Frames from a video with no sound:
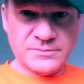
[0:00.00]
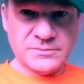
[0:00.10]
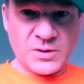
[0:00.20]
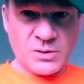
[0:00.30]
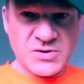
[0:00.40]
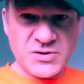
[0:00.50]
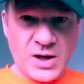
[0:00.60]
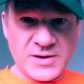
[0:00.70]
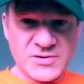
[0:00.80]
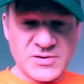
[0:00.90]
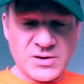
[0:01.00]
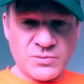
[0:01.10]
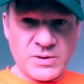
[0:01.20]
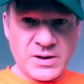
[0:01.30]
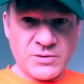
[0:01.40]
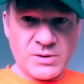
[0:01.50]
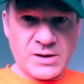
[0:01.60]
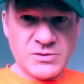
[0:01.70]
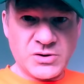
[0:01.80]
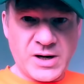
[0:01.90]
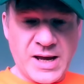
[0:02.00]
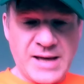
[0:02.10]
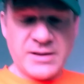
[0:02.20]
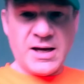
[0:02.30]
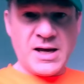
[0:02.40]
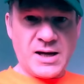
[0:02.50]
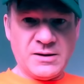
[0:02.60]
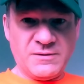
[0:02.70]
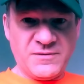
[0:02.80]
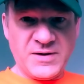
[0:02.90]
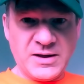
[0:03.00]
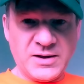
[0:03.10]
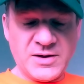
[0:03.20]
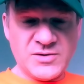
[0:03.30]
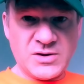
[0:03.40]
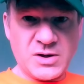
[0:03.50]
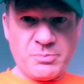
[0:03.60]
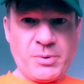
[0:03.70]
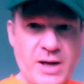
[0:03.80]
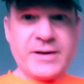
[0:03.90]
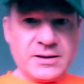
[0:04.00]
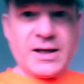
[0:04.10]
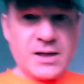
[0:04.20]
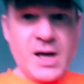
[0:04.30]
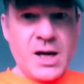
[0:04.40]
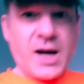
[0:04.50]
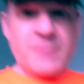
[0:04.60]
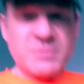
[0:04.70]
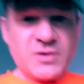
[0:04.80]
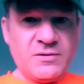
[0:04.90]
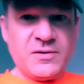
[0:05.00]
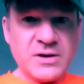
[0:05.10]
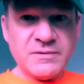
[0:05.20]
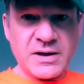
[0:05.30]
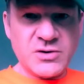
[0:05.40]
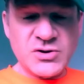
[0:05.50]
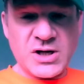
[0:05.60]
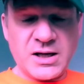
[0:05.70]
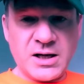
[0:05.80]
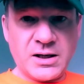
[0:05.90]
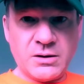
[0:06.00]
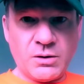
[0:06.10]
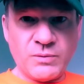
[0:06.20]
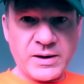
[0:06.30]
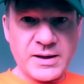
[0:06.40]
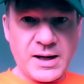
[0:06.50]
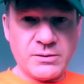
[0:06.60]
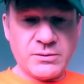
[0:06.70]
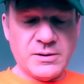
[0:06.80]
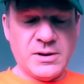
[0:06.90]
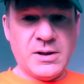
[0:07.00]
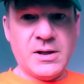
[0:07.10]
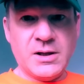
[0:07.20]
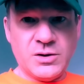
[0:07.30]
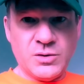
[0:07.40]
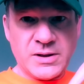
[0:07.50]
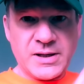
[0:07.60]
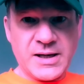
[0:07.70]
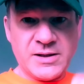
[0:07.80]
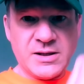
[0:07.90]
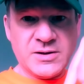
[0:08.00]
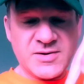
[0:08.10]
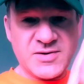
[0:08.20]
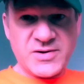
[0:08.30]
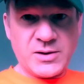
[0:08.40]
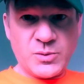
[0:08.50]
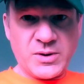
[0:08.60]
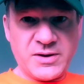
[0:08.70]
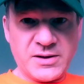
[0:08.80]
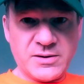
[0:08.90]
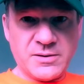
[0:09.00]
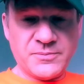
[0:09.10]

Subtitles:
Those thoughts that are running around your head and the feelings in your body, like, I'm so full of energy, I got to go run it out. You need to sit with it.